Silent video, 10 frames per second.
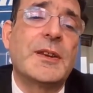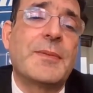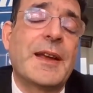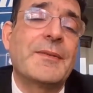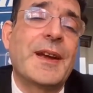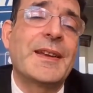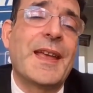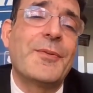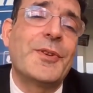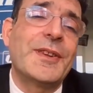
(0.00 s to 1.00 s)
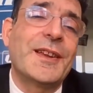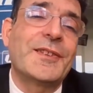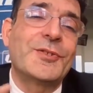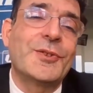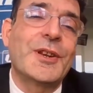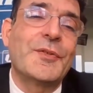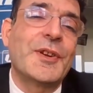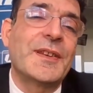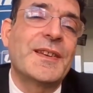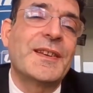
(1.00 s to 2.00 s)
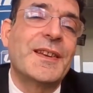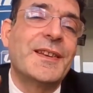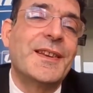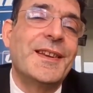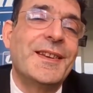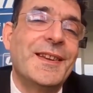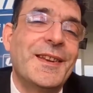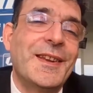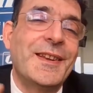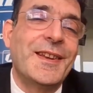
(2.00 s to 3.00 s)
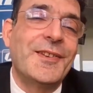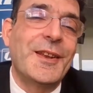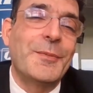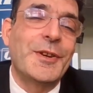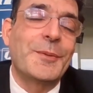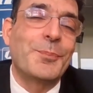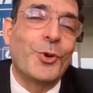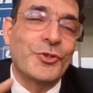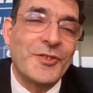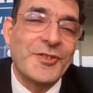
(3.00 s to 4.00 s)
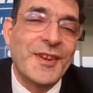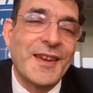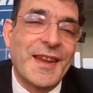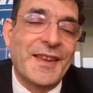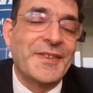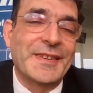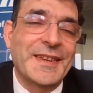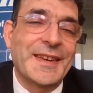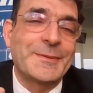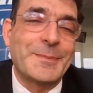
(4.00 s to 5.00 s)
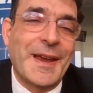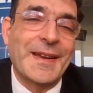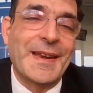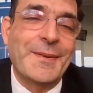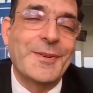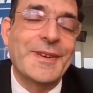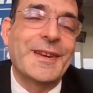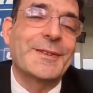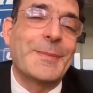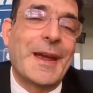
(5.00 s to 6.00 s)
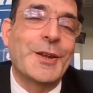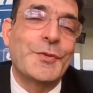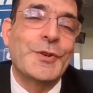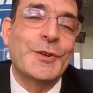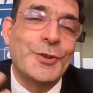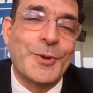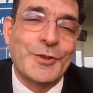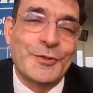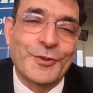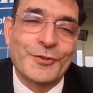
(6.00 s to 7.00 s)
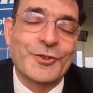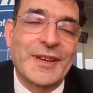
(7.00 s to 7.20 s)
In my mind, everything is good if it is in limited portions, and nothing is bad, and everything is bad if you eat too much also.